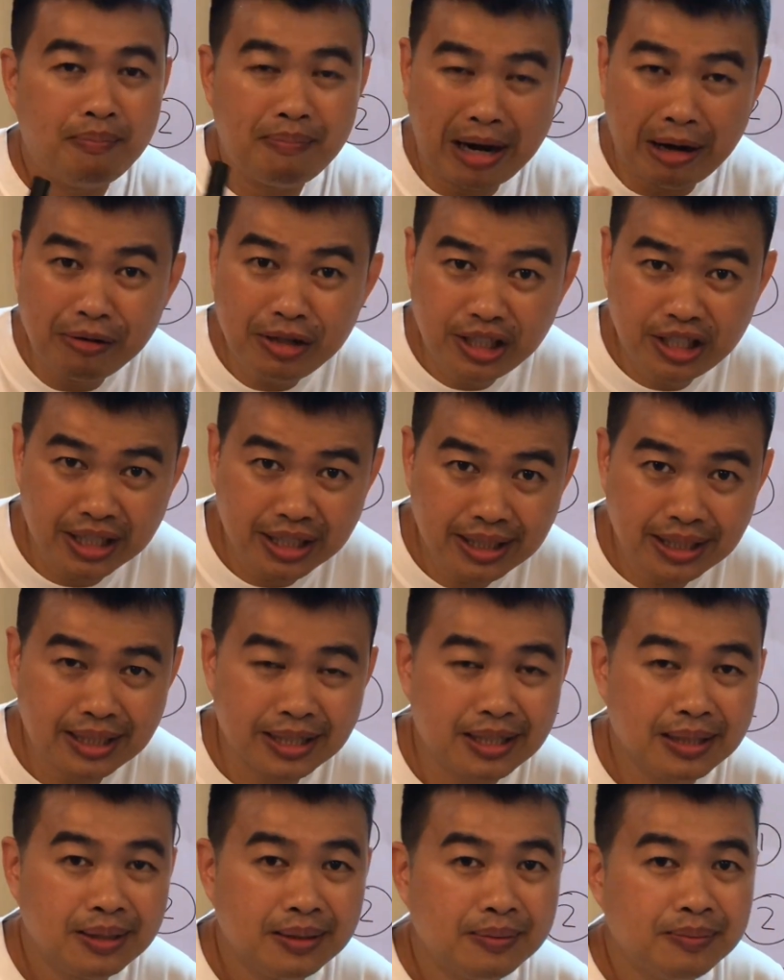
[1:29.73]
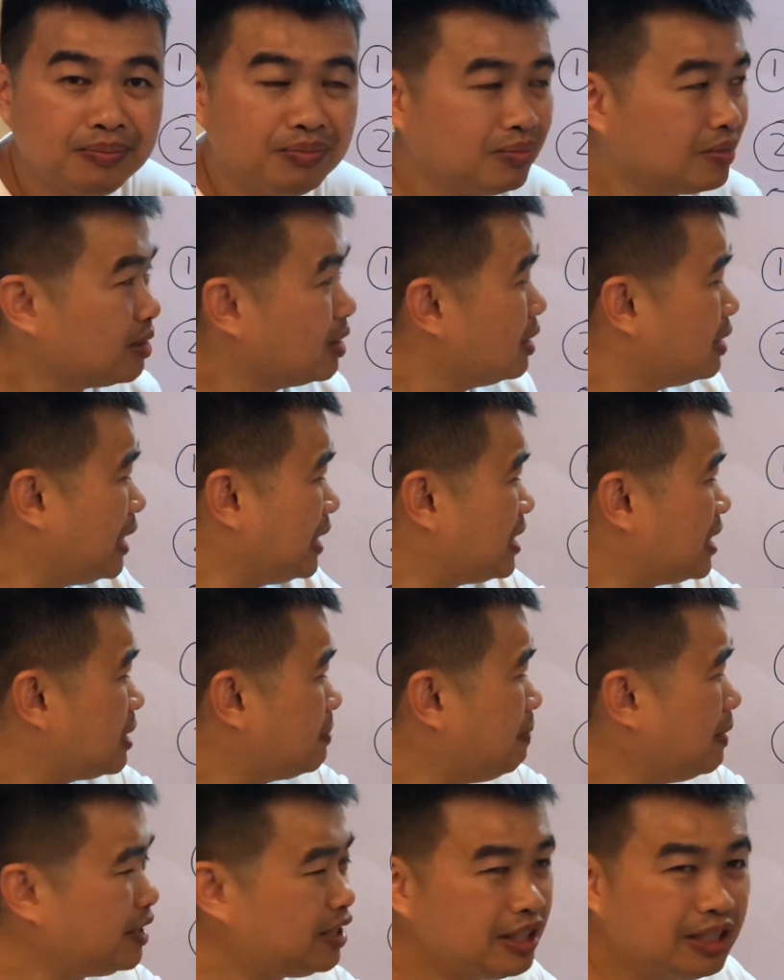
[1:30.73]
marriages, there's a
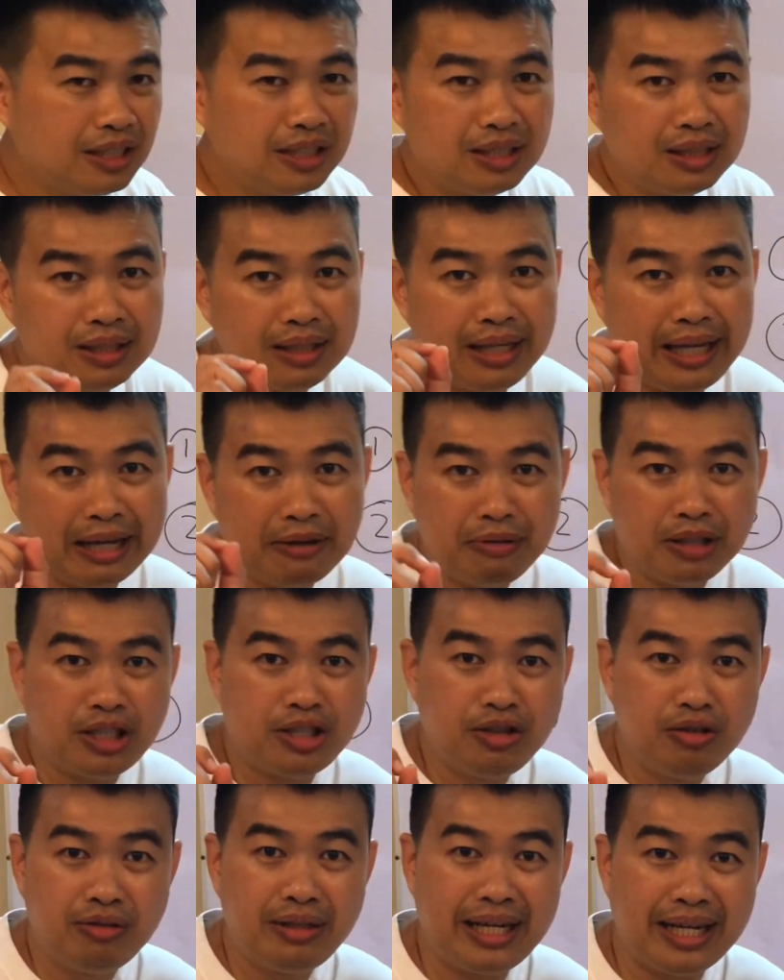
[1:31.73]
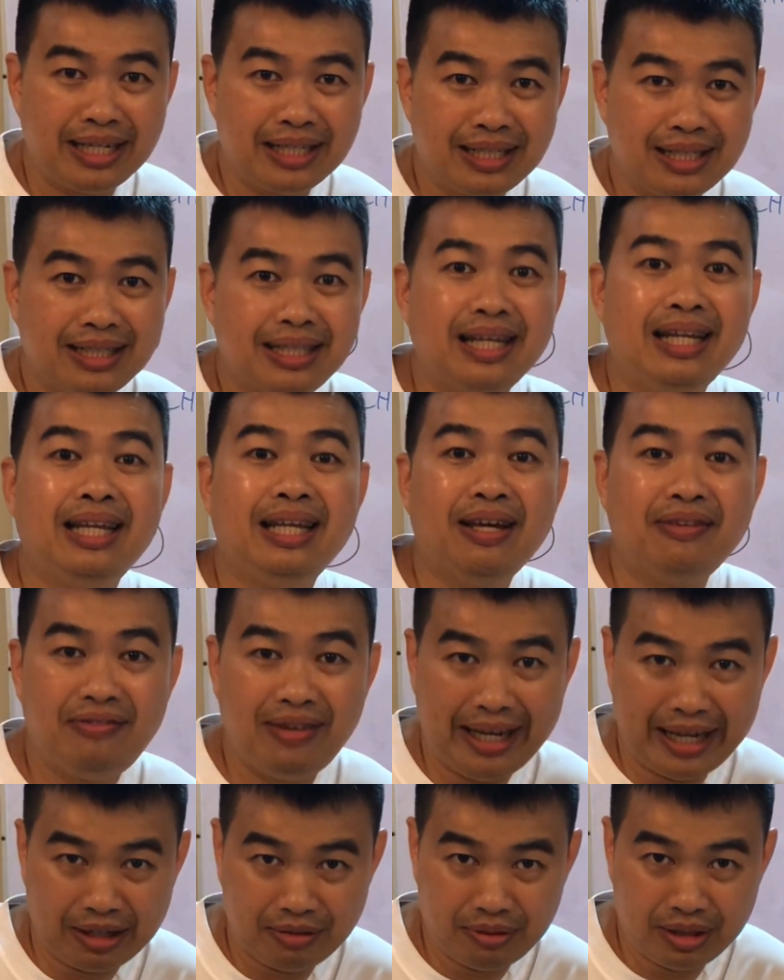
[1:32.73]
special language known as the
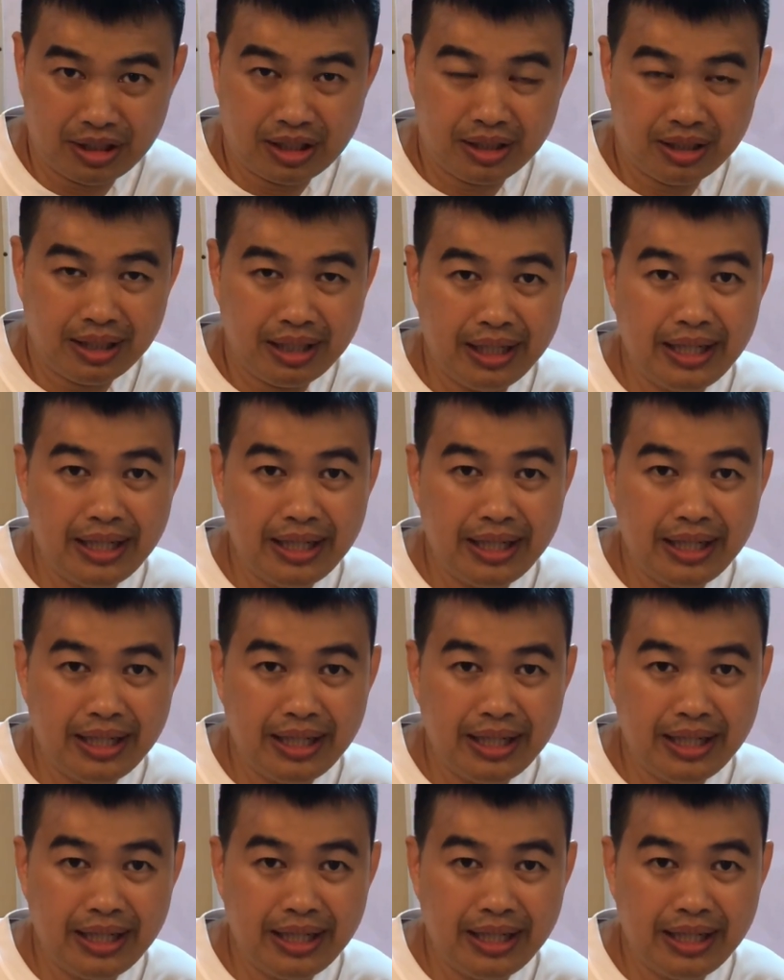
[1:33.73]
love language.